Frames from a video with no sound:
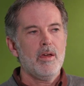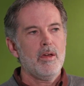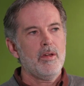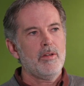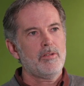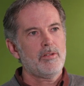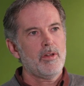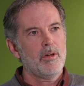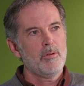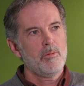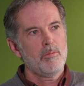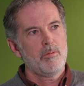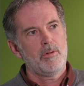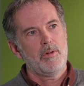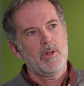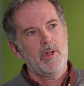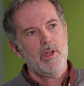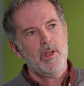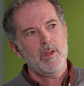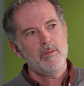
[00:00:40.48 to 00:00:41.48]
So
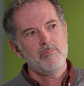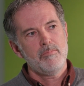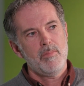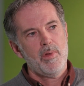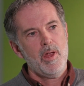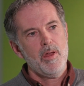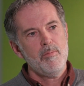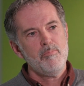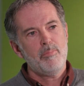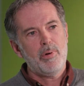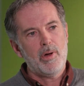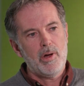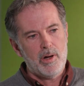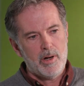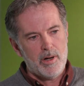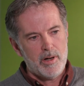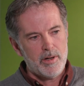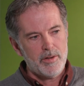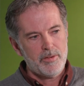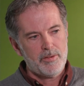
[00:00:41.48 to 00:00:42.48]
in
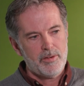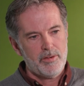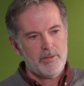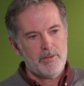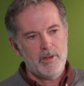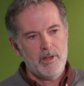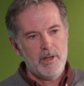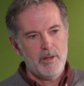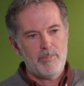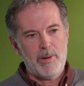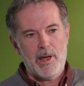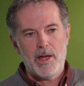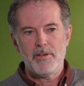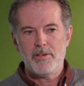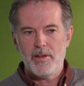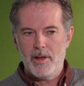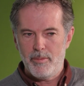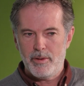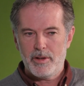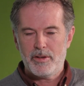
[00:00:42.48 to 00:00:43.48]
part, the
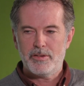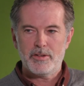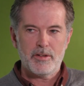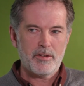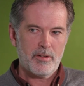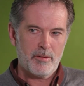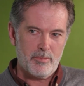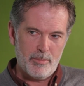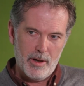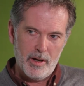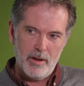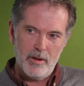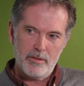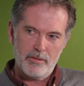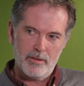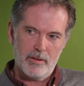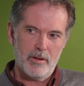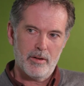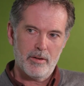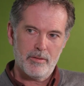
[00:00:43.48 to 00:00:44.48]
pandemic has
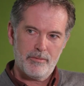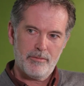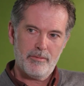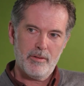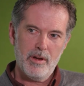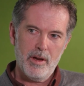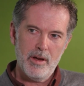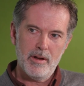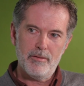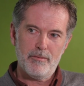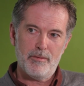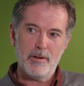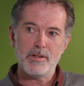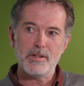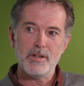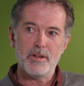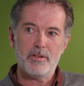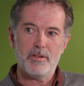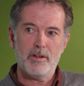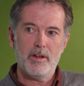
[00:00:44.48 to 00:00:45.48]
exposed a lot of
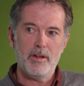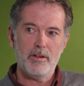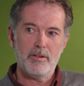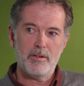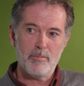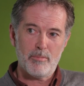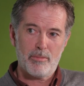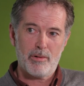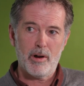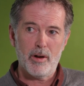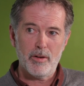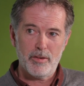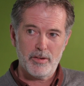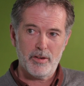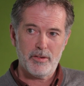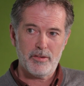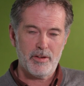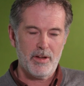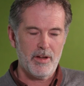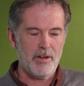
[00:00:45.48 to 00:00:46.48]
inefficiencies in
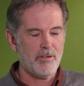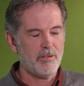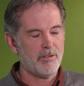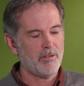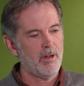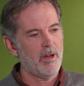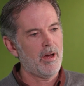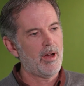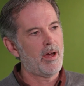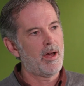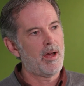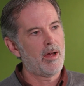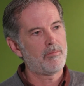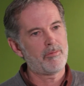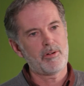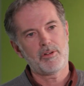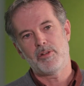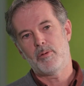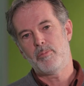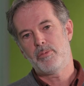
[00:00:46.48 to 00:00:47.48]
processes.
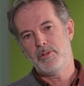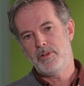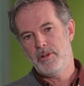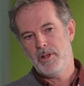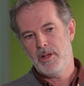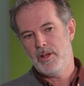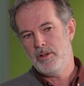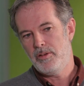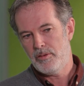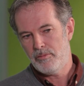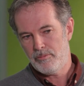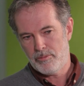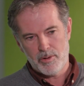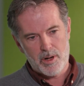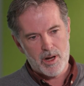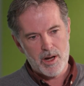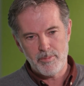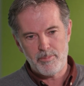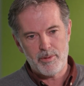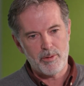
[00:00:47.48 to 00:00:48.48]
For example, the need
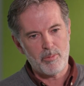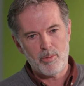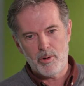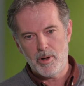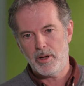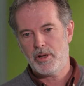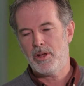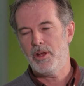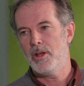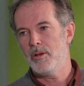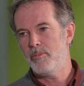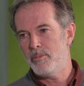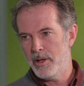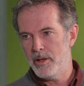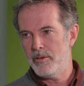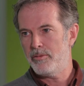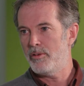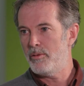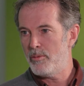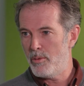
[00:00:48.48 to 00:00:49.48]
for hybrid working, be
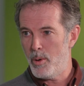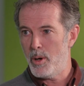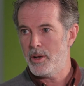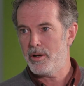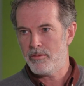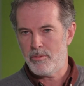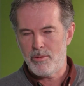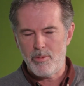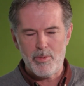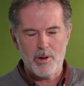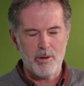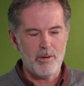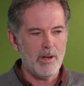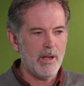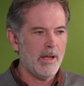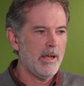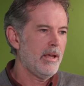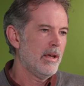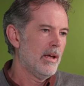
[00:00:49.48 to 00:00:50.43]
able to work remotely.